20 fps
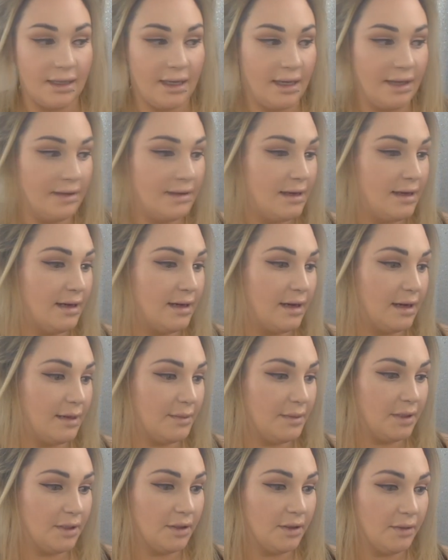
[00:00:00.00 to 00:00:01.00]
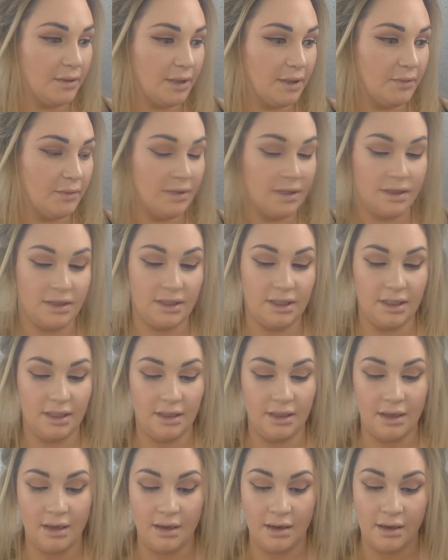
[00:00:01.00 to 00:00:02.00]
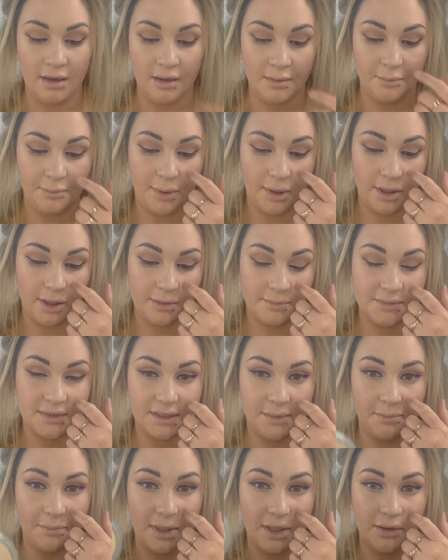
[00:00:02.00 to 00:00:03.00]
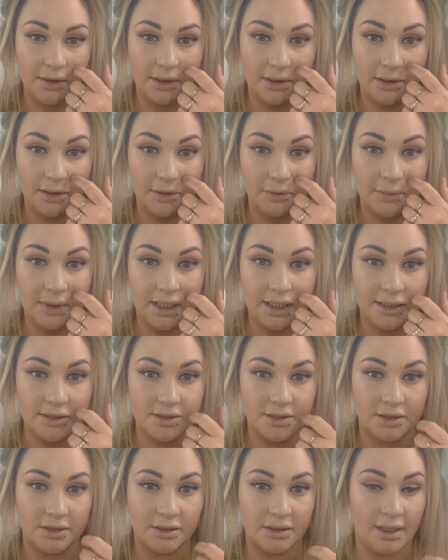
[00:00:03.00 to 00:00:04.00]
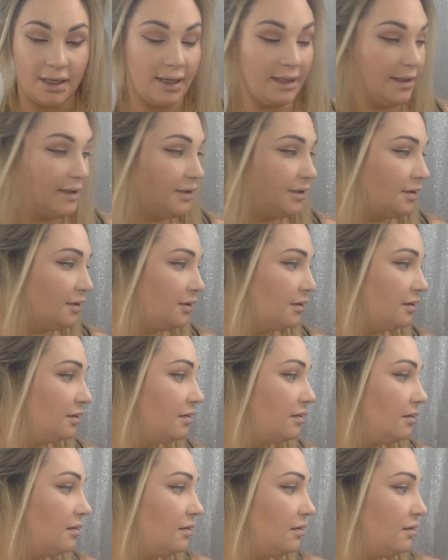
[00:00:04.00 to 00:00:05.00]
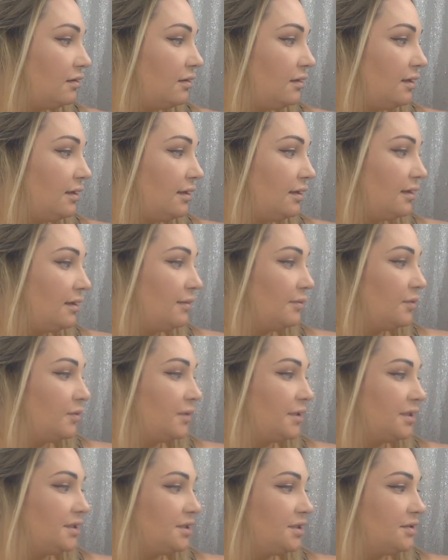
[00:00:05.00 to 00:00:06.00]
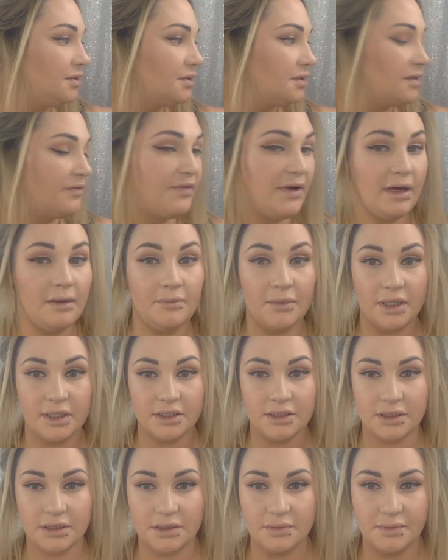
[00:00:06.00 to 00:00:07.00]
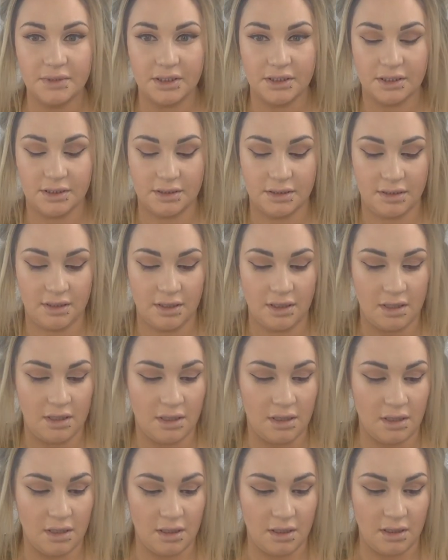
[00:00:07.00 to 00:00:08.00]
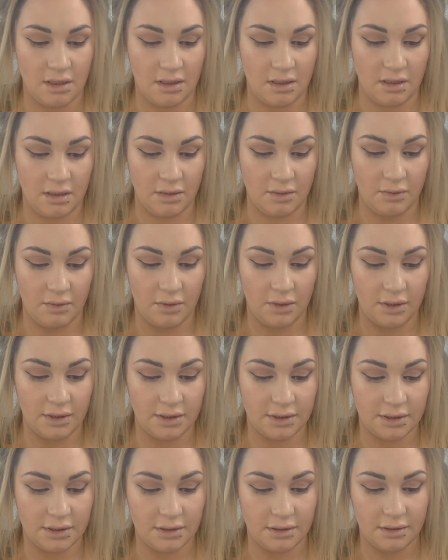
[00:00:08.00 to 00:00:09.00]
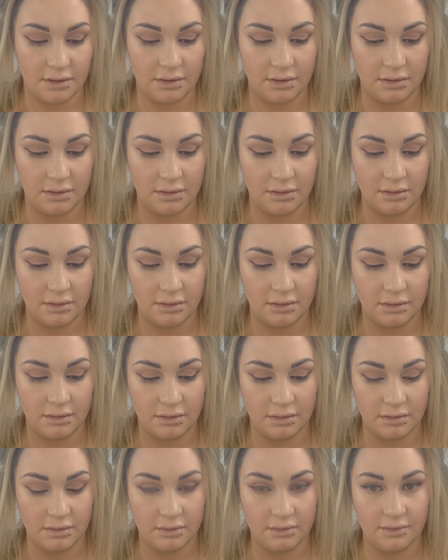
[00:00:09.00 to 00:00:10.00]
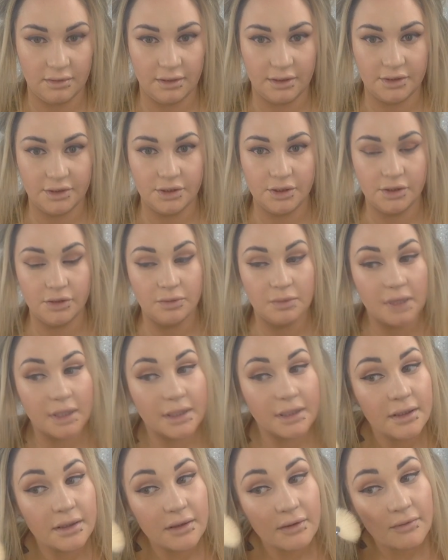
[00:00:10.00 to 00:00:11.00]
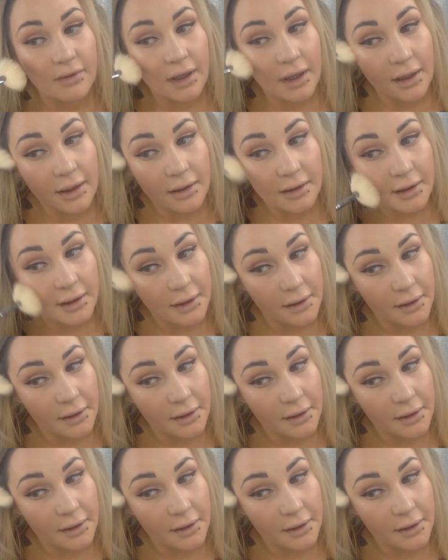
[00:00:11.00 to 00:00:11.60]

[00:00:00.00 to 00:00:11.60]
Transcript: And then I'm going to go in with the Balm's MaryLouMinizer highlighter. And I'm going to use a fan brush because we just want not too blinding of a highlight.